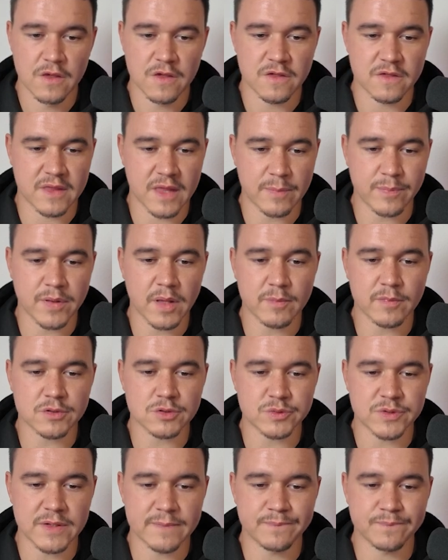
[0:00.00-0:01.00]
Step number
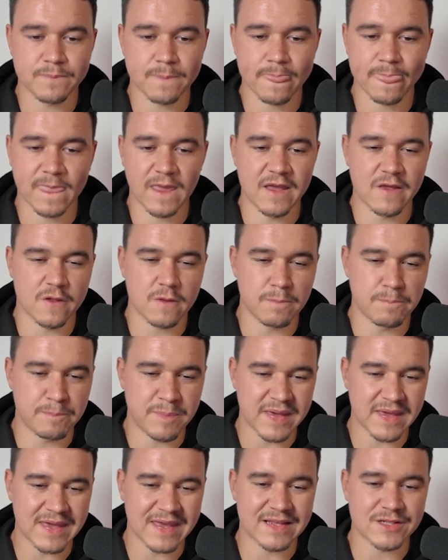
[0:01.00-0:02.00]
3 is
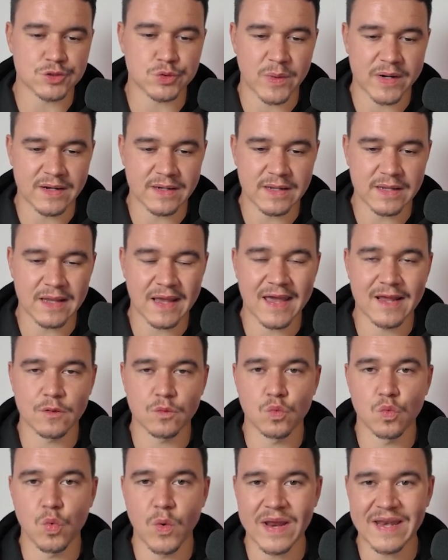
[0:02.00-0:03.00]
pick a trending
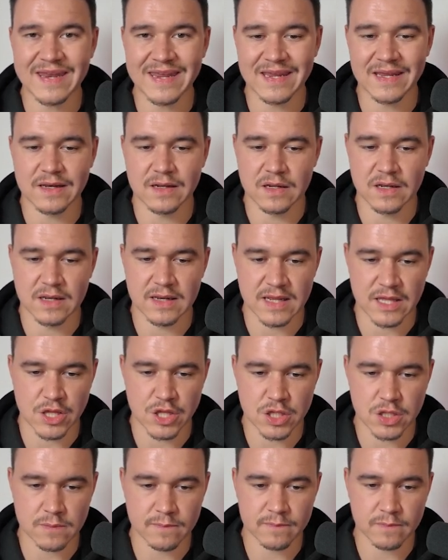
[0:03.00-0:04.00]
and winning
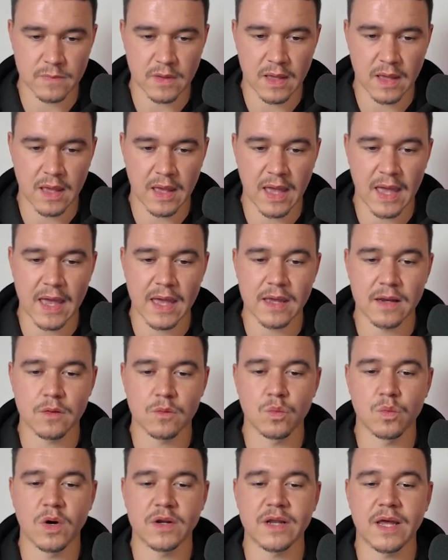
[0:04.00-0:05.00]
niche.
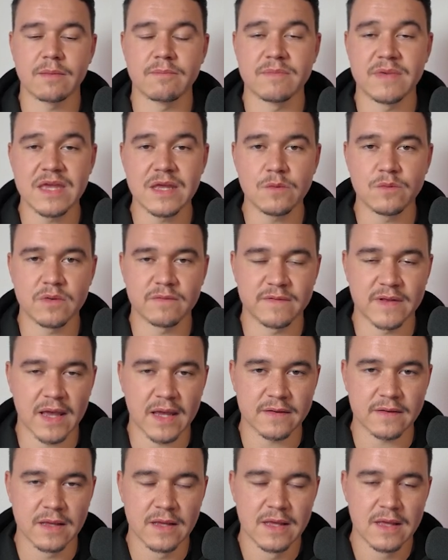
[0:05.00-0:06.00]
And what I mean with
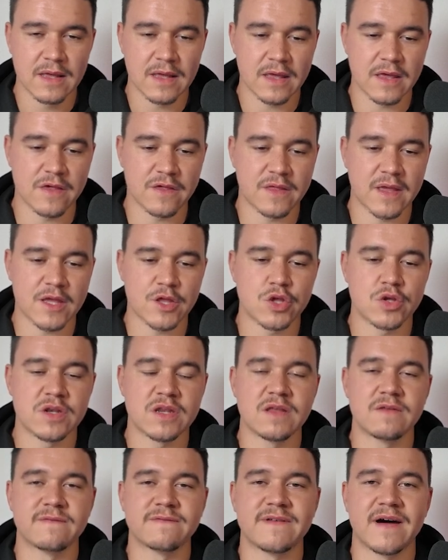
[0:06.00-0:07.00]
that is that you
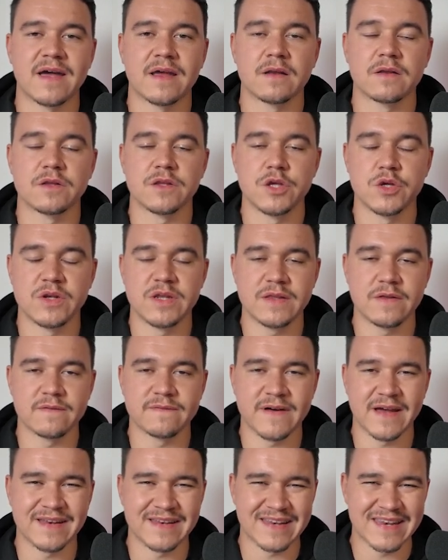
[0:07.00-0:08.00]
need to
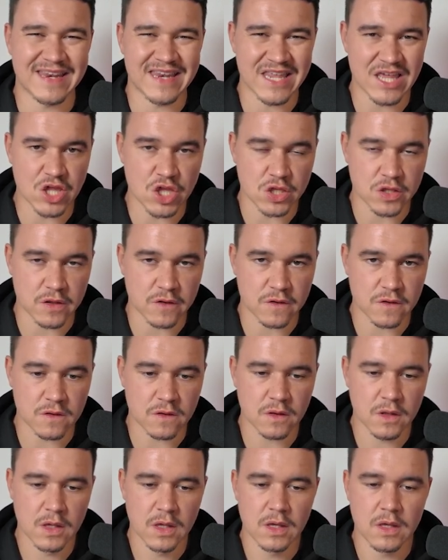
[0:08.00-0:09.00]
find
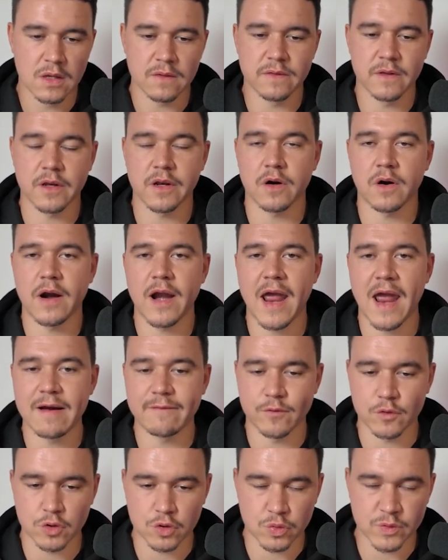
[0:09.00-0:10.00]
niches that are
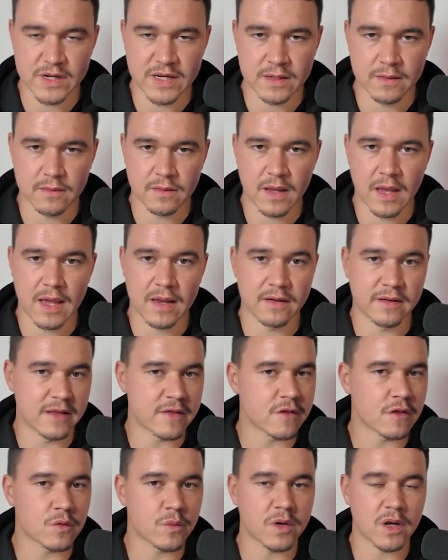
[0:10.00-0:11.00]
evergreen. And
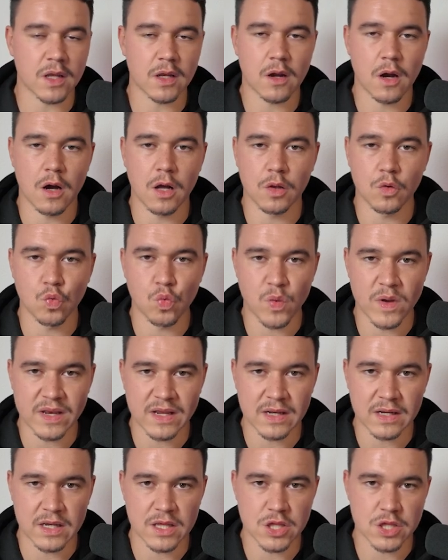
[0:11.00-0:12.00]
this is what I call
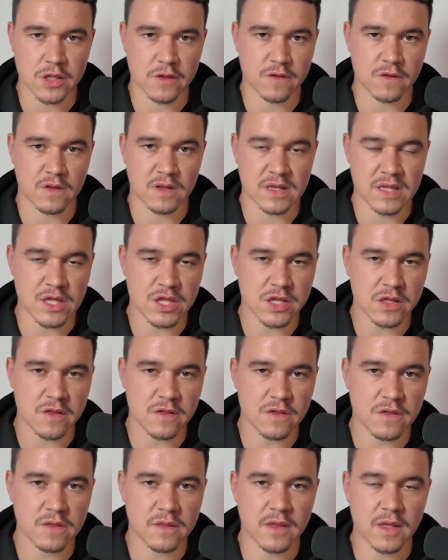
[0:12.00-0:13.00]
winning niches.
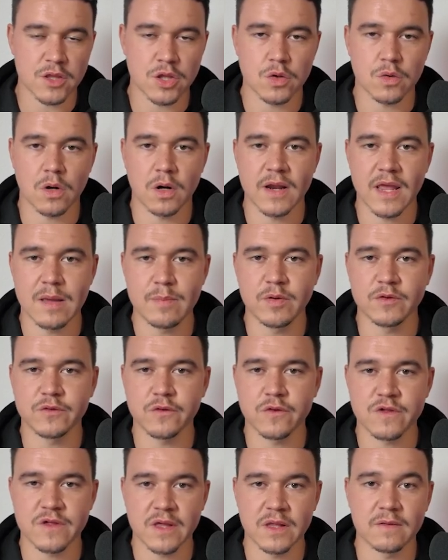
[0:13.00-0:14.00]
Niches that you are able
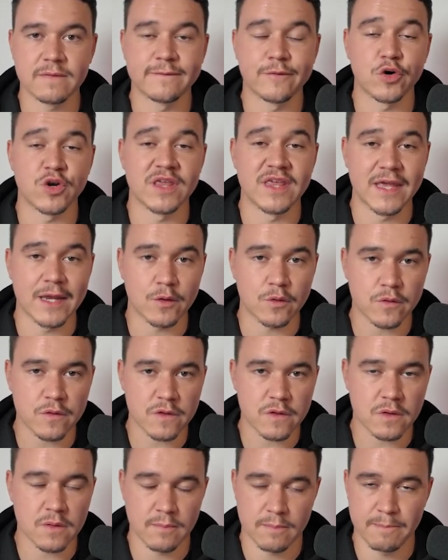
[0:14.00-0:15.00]
to sell for
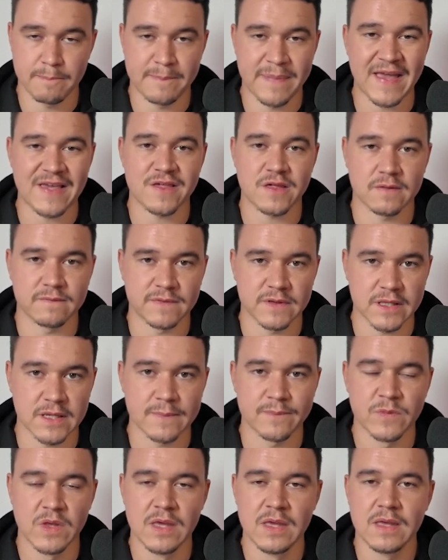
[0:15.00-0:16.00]
years
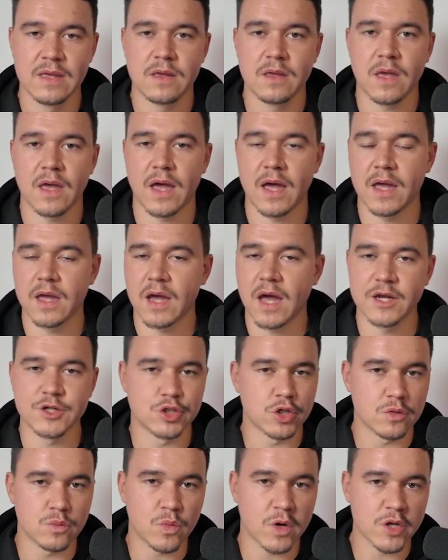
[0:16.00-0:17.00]
passively. I
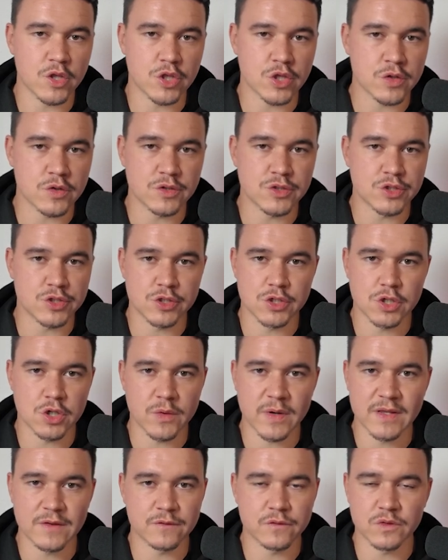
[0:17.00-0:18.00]
don't want you to
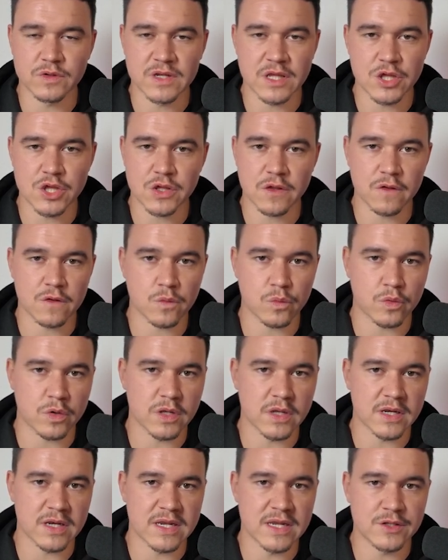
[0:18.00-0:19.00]
go into niches where
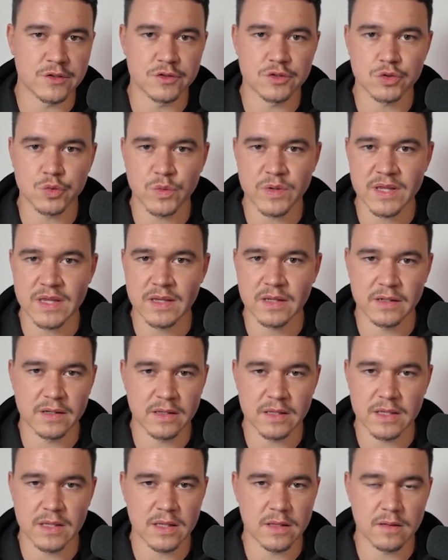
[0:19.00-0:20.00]
you need to tweak
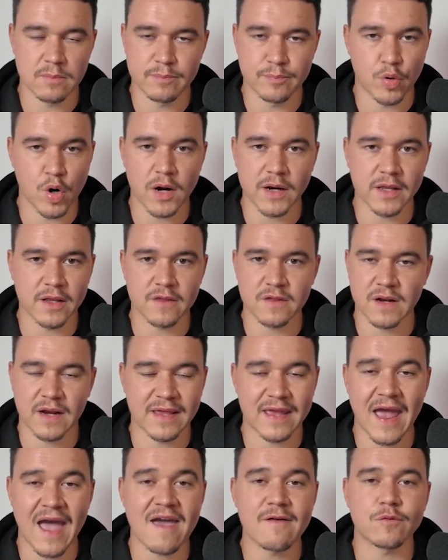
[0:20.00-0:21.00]
the products
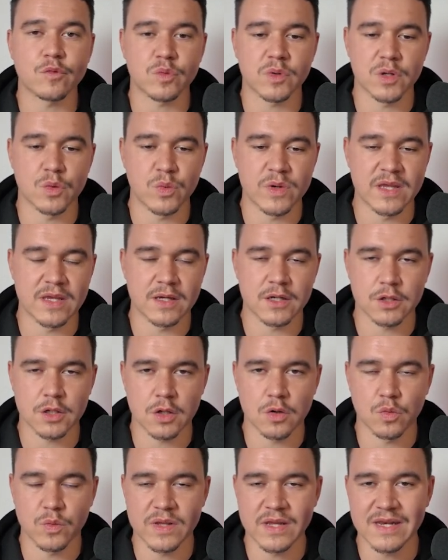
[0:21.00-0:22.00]
like every week.
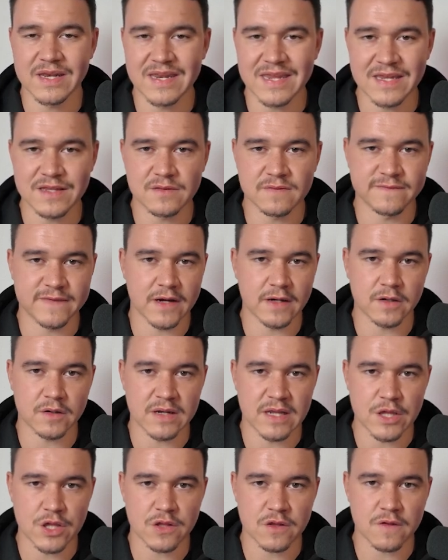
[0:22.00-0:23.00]
No, we need to find
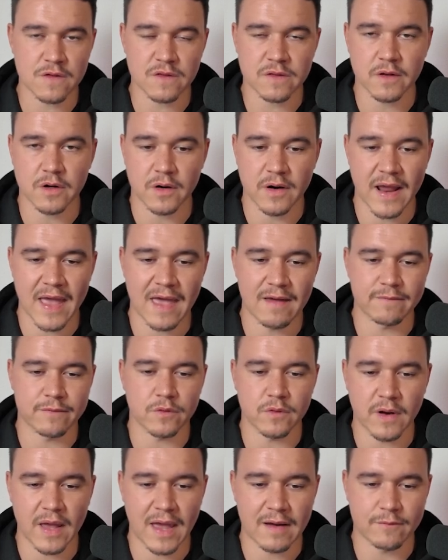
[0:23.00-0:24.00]
niches that are
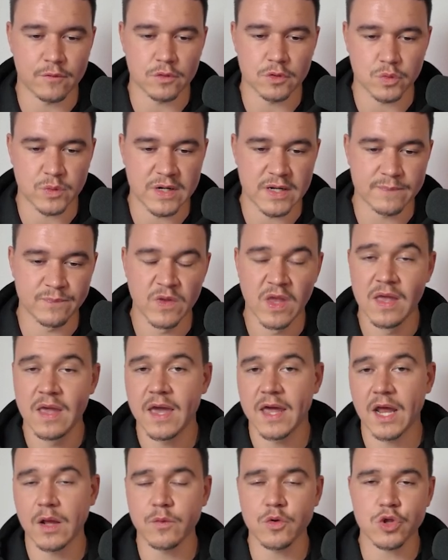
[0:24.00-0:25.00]
evergreen.
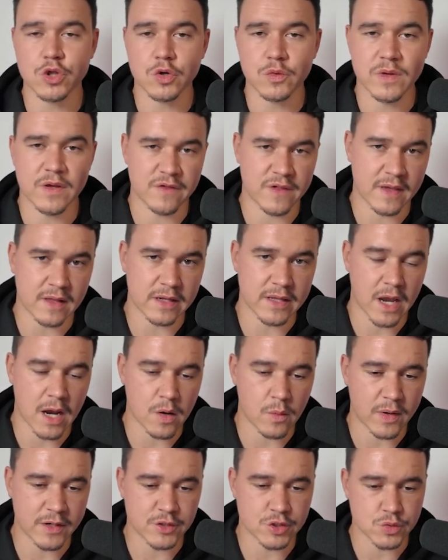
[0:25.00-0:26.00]
And I will show you exactly
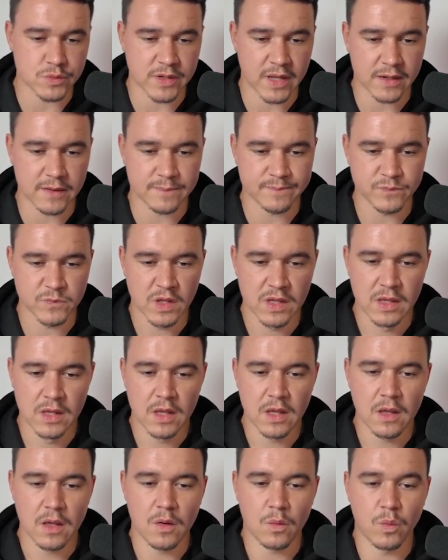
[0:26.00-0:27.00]
how I do that.
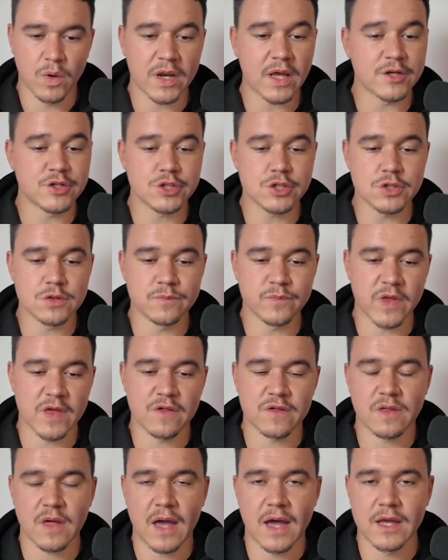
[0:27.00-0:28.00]
What I do
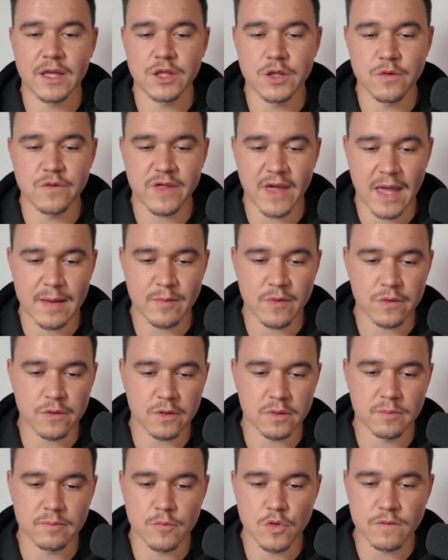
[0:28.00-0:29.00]
is I use
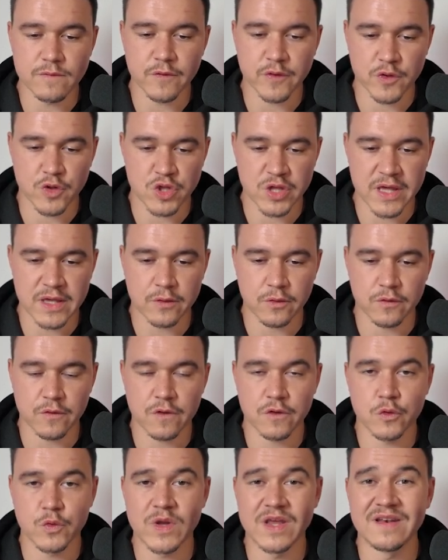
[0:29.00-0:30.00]
Amazon movers and
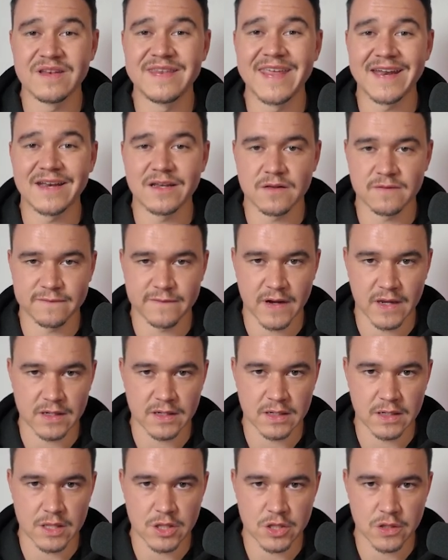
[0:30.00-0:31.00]
shakers to identify
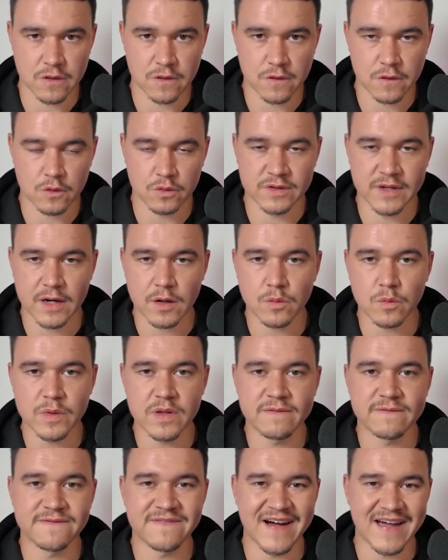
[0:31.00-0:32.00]
the niches. So there
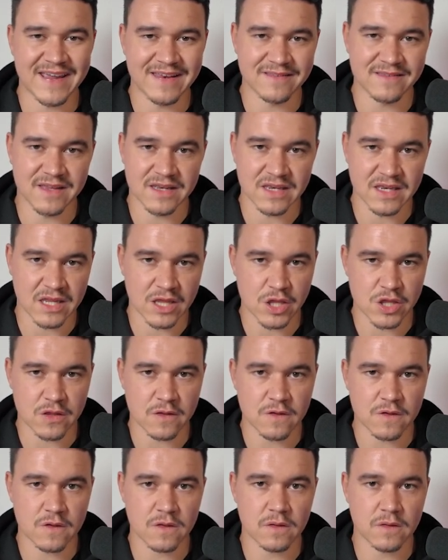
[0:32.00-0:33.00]
we find the
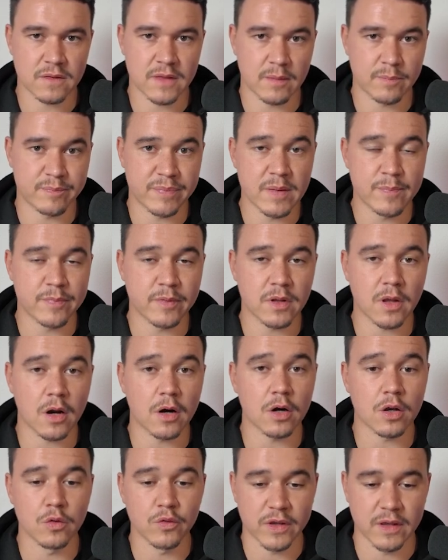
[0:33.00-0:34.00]
niches that people
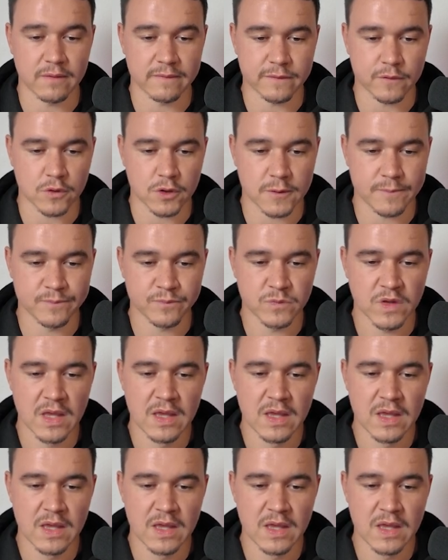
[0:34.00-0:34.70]
are looking for.